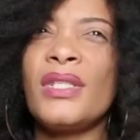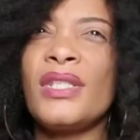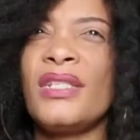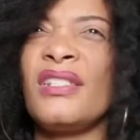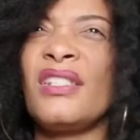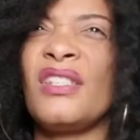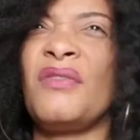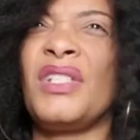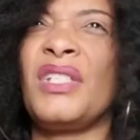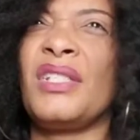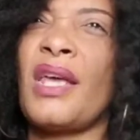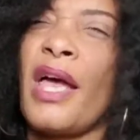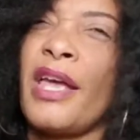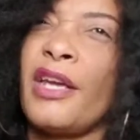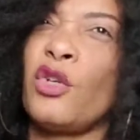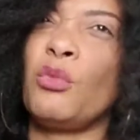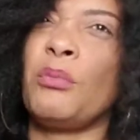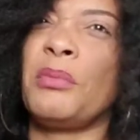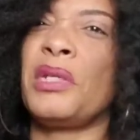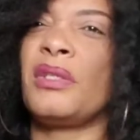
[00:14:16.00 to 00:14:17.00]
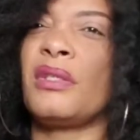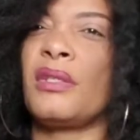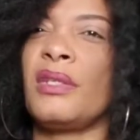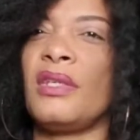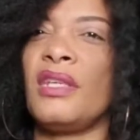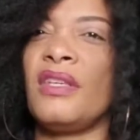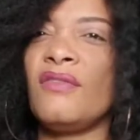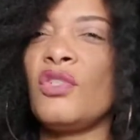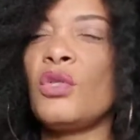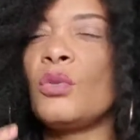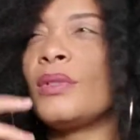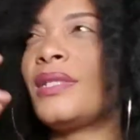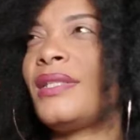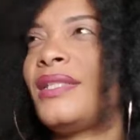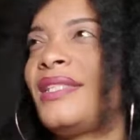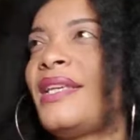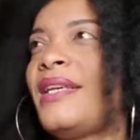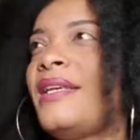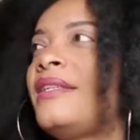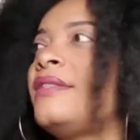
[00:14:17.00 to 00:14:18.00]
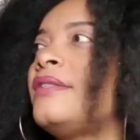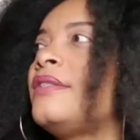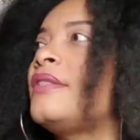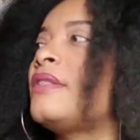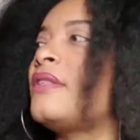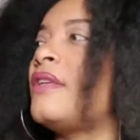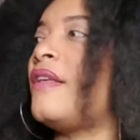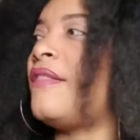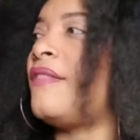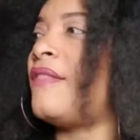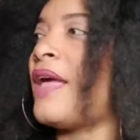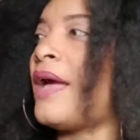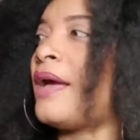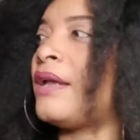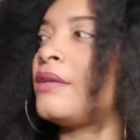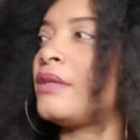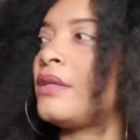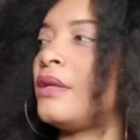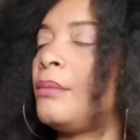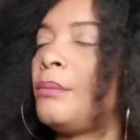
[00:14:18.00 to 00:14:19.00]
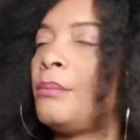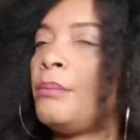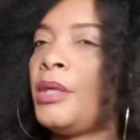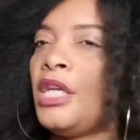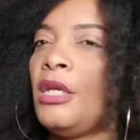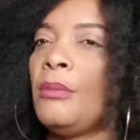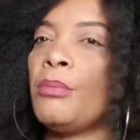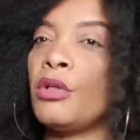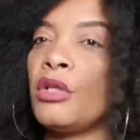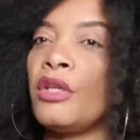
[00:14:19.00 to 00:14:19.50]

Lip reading: It gives you a sense of entitlement. It gives you a sense that